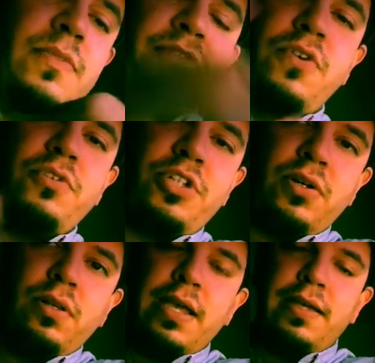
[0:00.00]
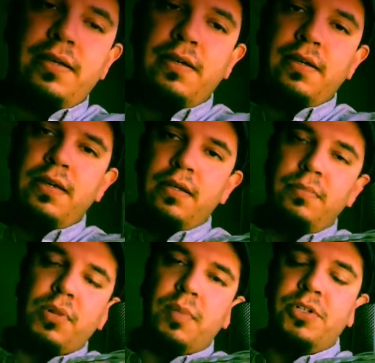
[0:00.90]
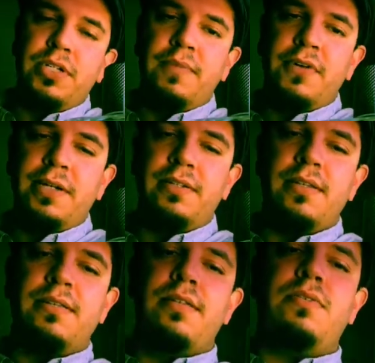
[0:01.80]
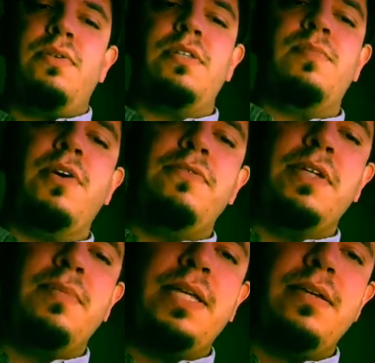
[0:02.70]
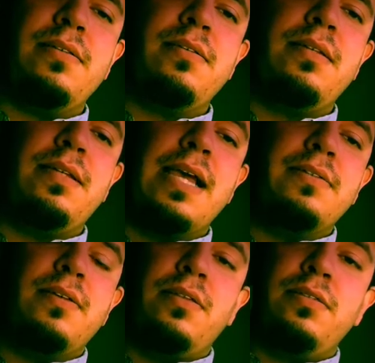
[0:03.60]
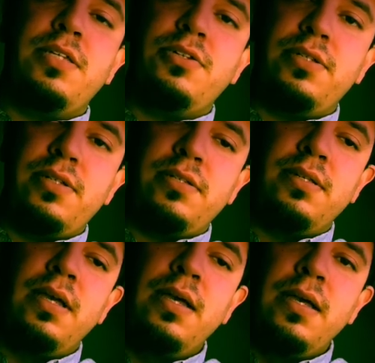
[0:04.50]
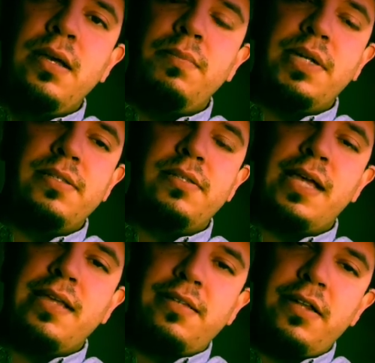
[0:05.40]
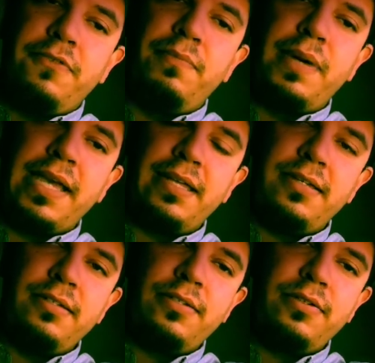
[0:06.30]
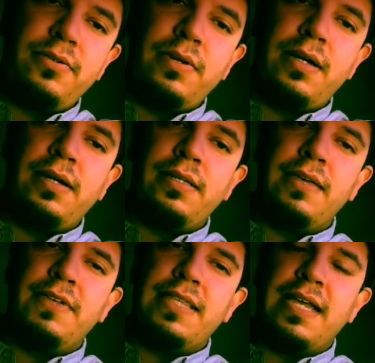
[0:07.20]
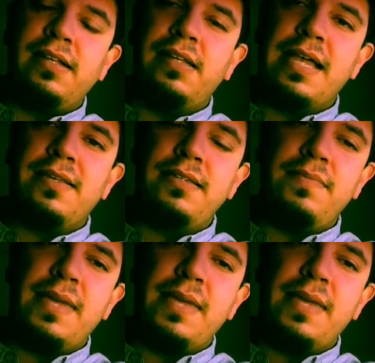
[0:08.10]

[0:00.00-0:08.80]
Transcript: fougere-like barbershop fragrances, this one is perfect because it has all the citruses, but it still has enough bite to give it that classy